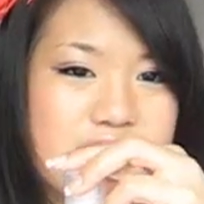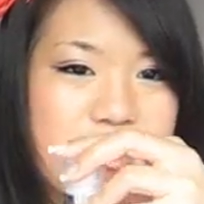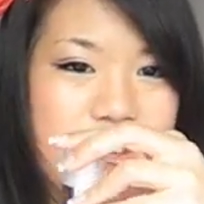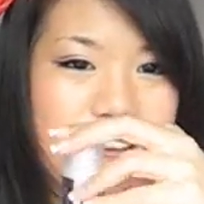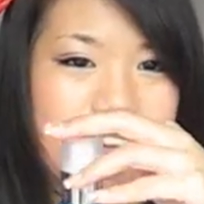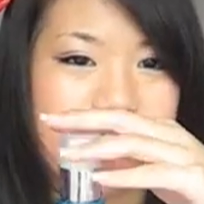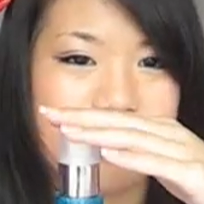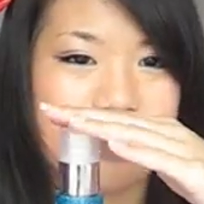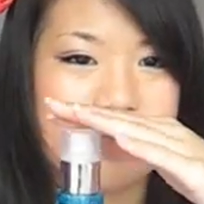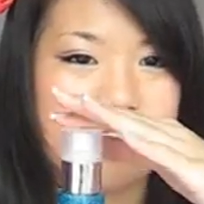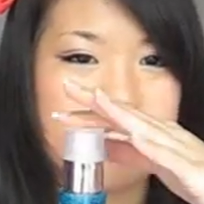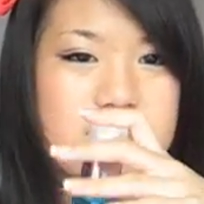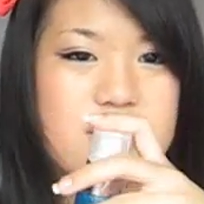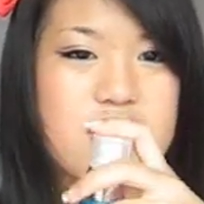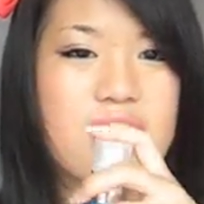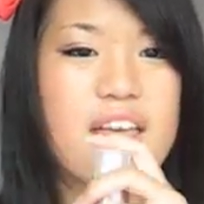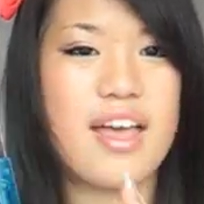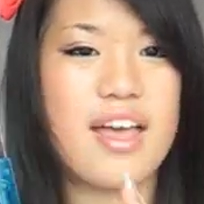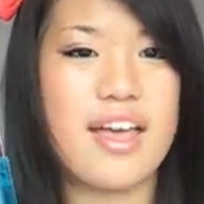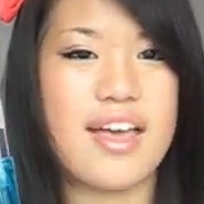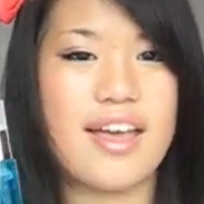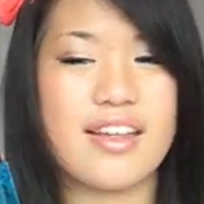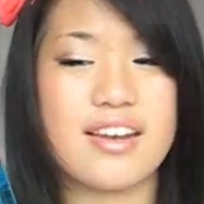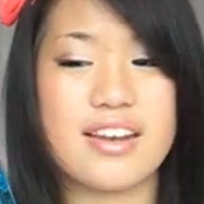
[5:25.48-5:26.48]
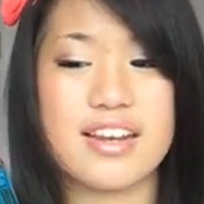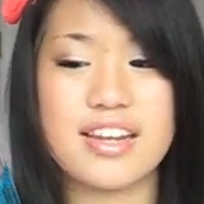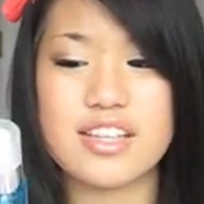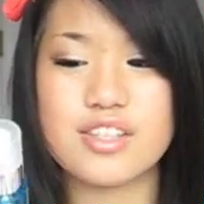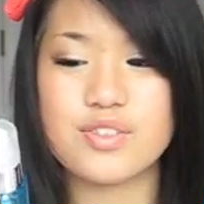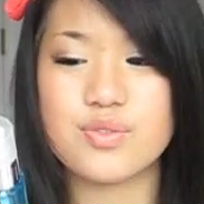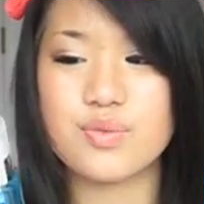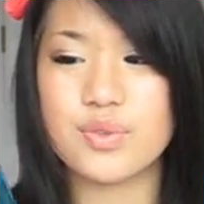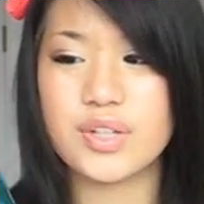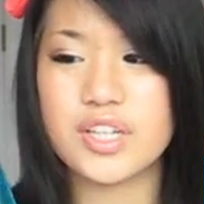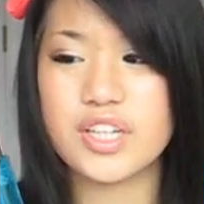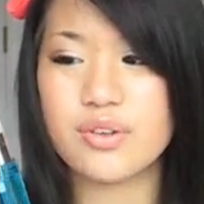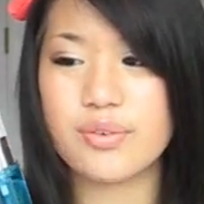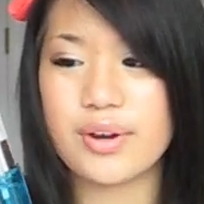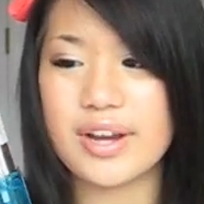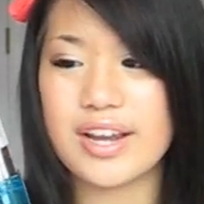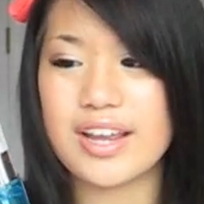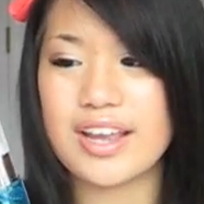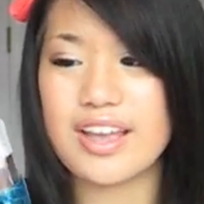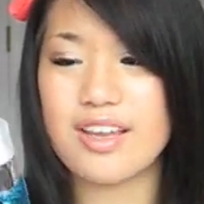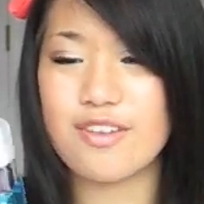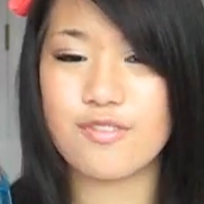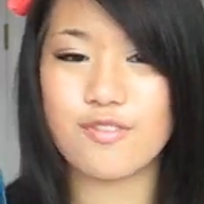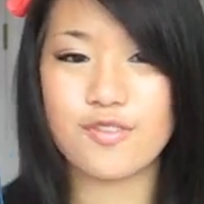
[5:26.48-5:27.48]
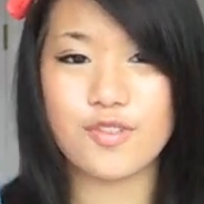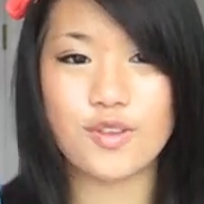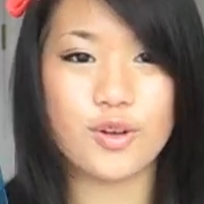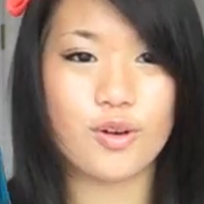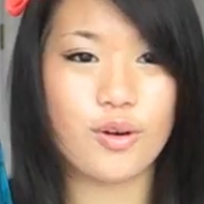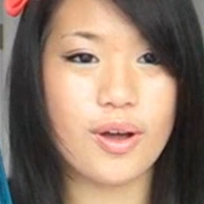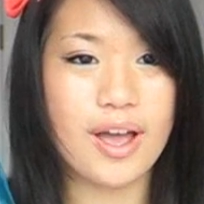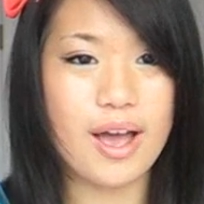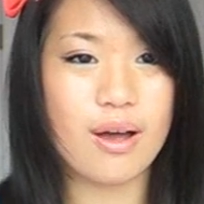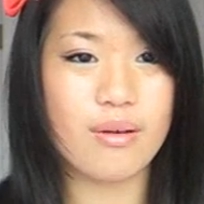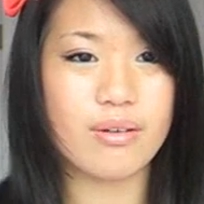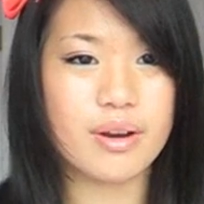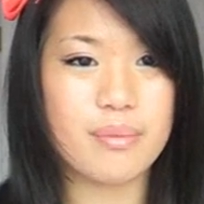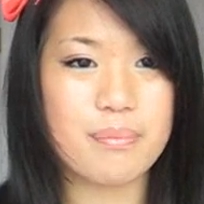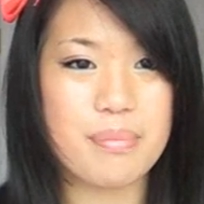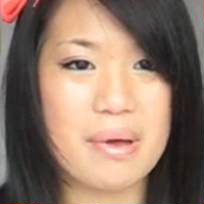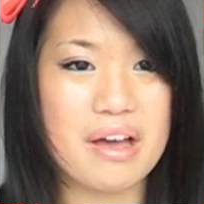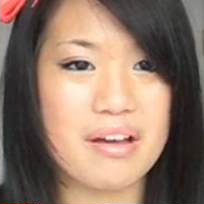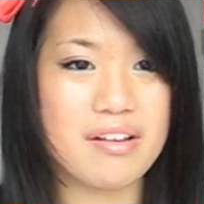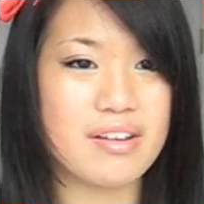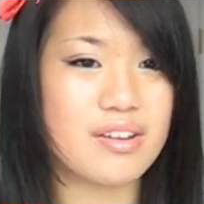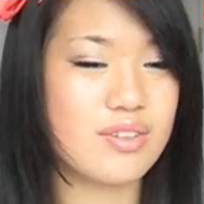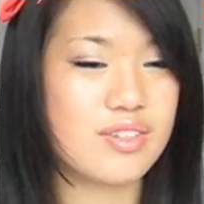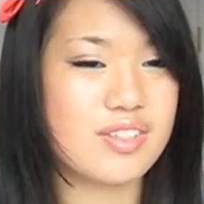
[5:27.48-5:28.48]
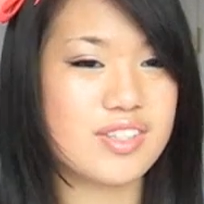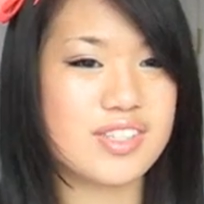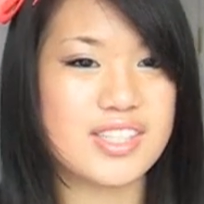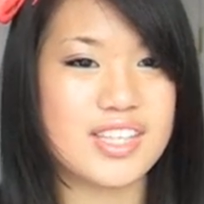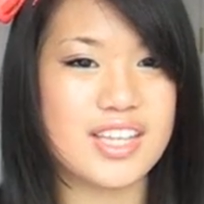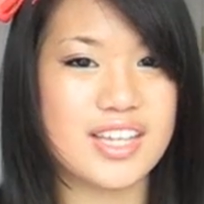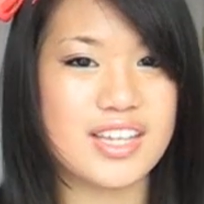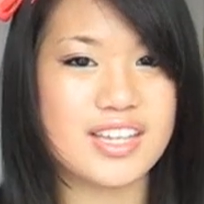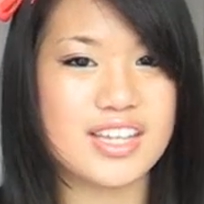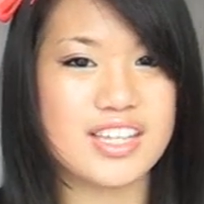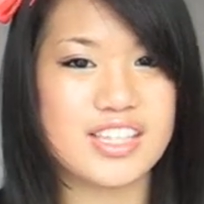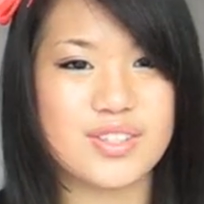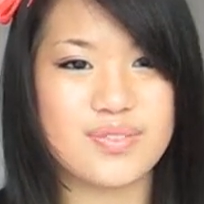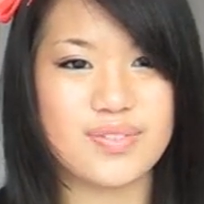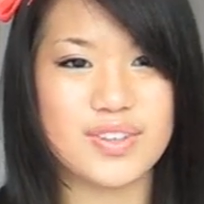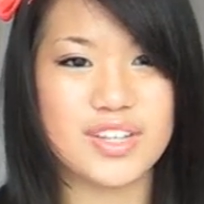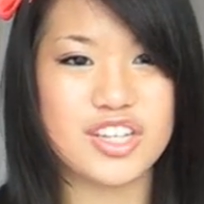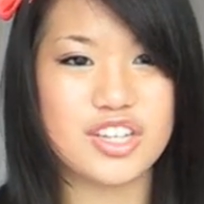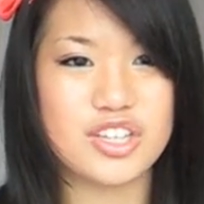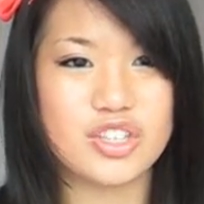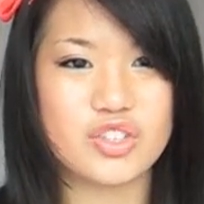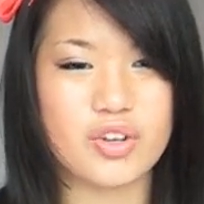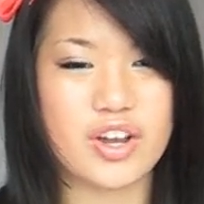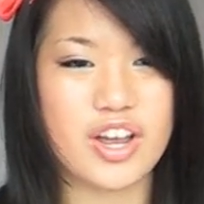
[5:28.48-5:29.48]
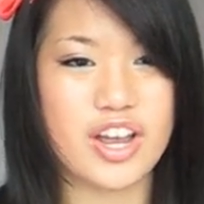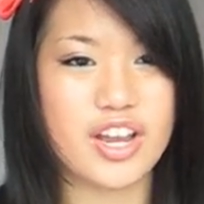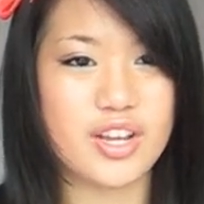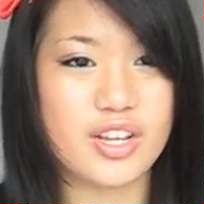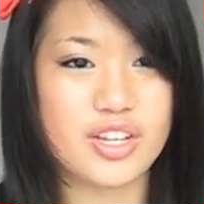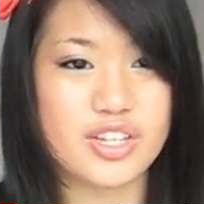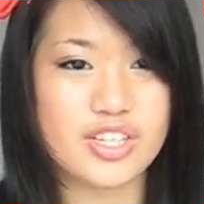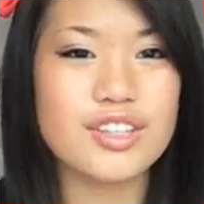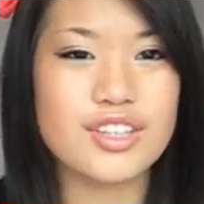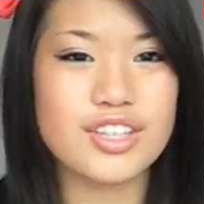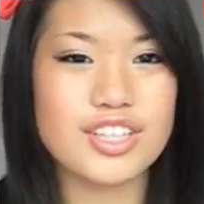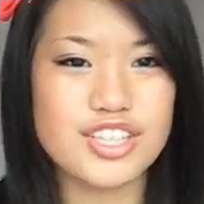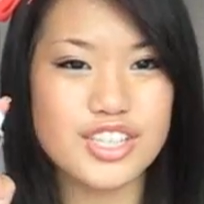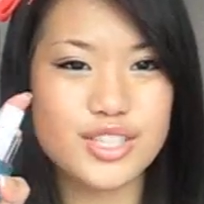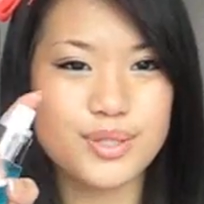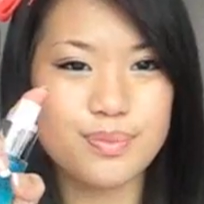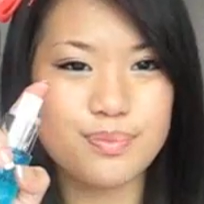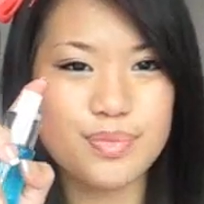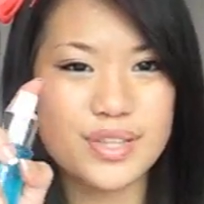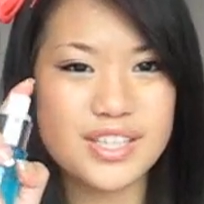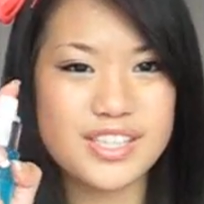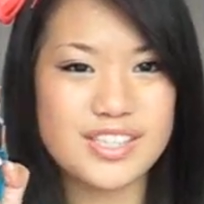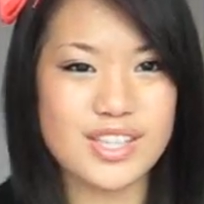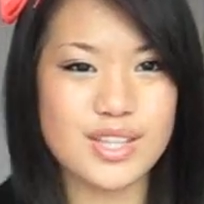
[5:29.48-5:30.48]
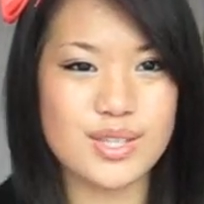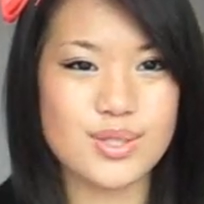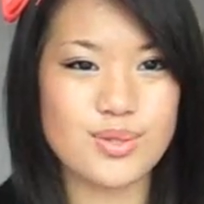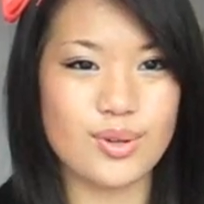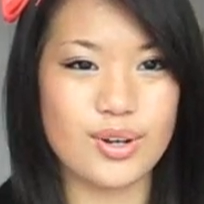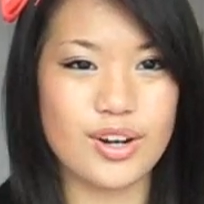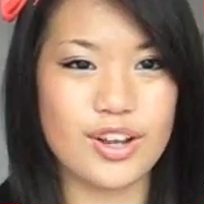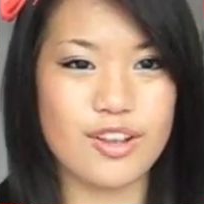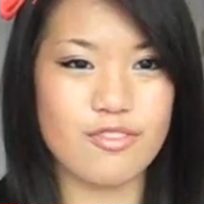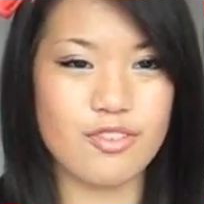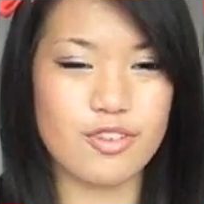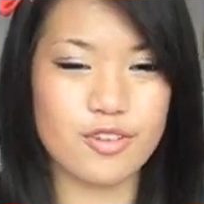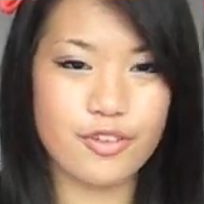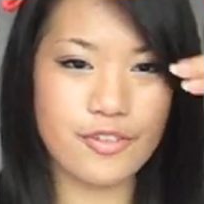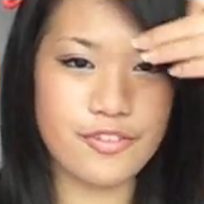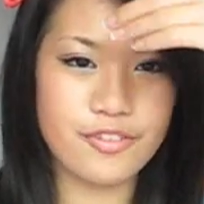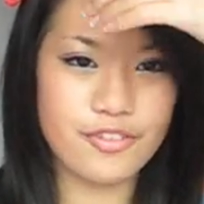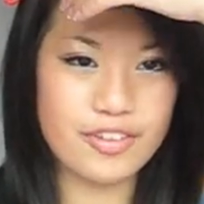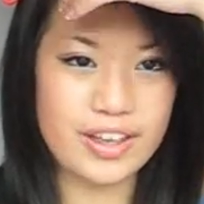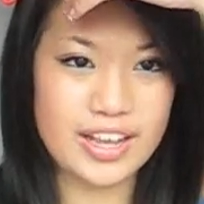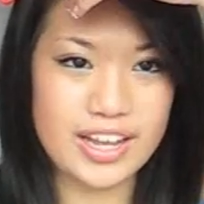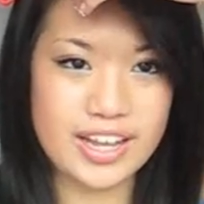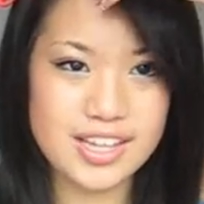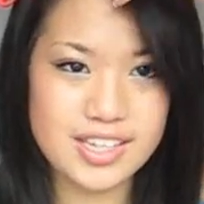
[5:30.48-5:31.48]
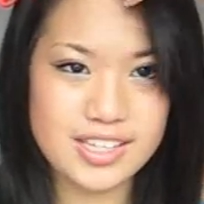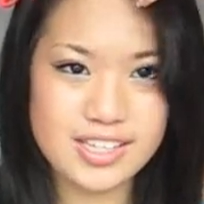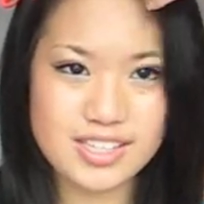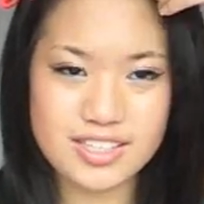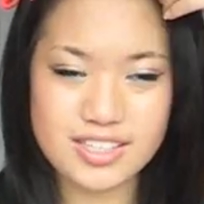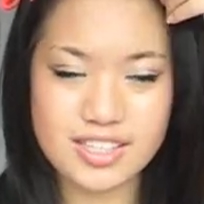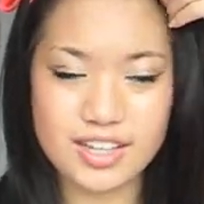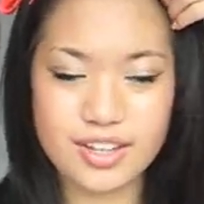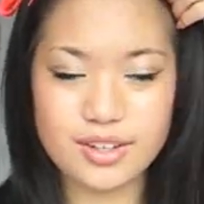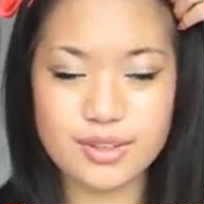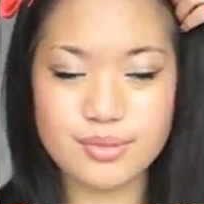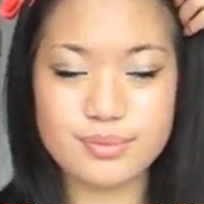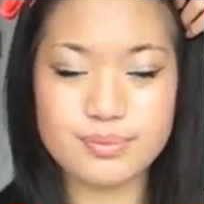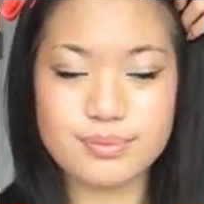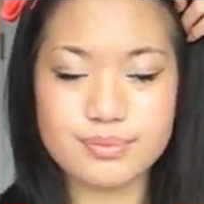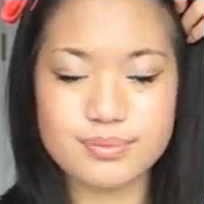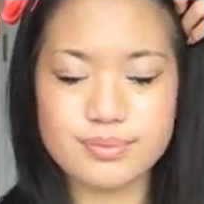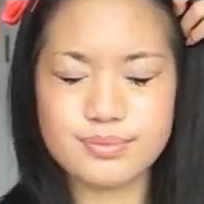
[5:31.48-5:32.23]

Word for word: sizes, and it's really great if you're out and about and your skin is feeling dry. You can just mist this all over your face too.